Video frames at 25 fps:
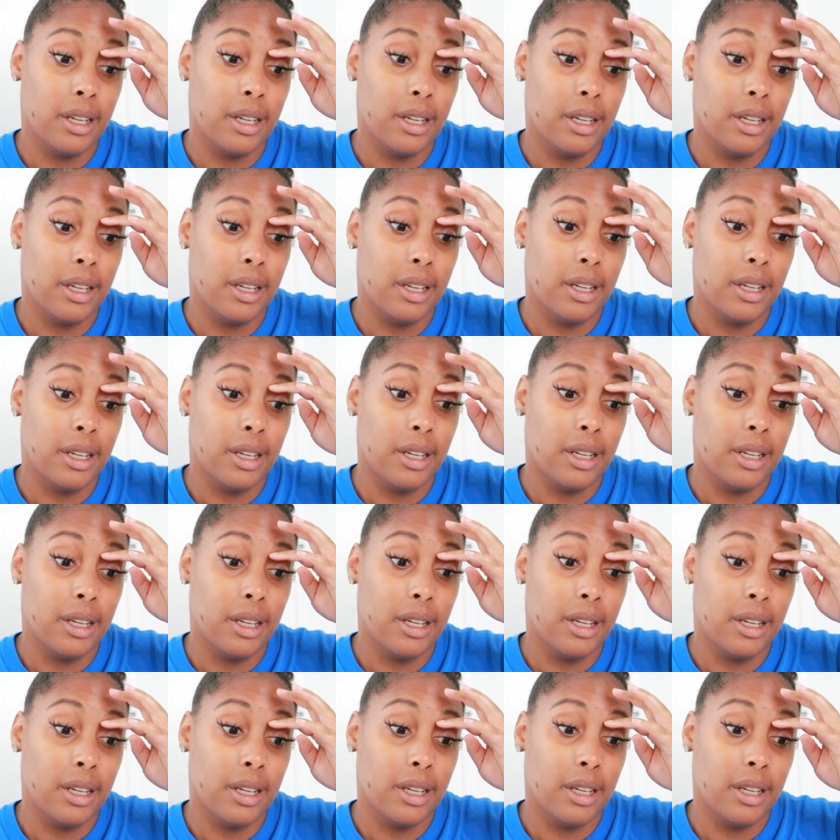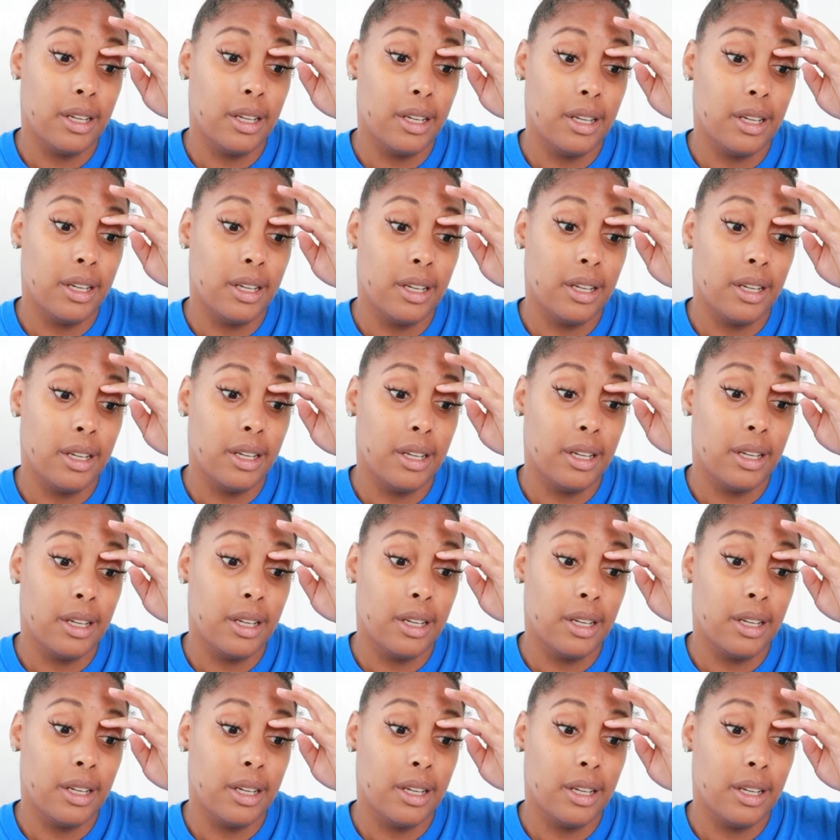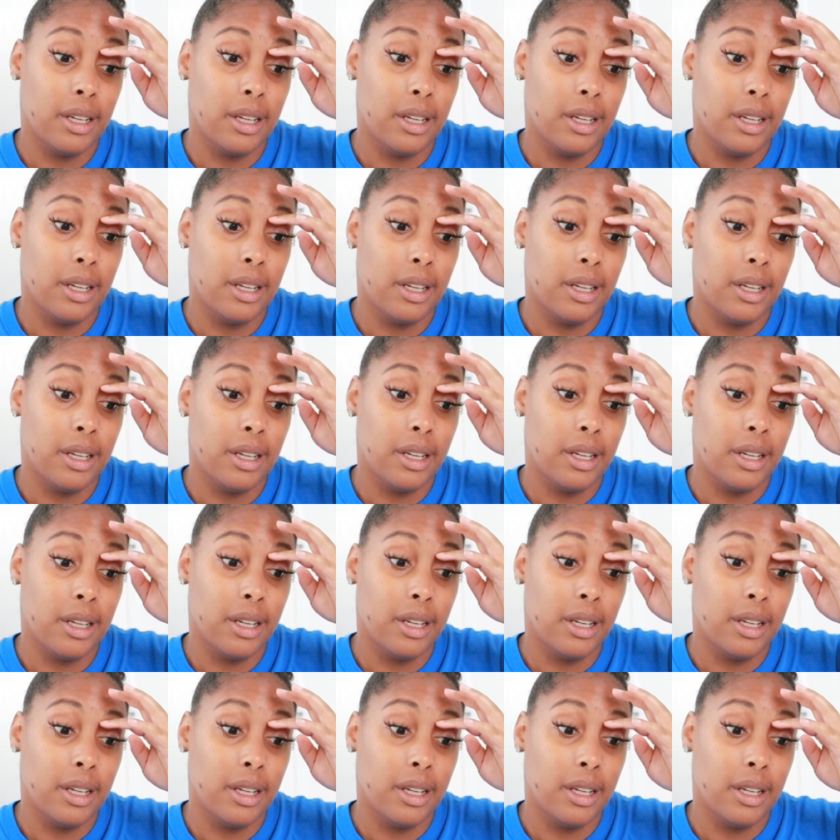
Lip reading: Editing Courtney here. Yeah, don't do that.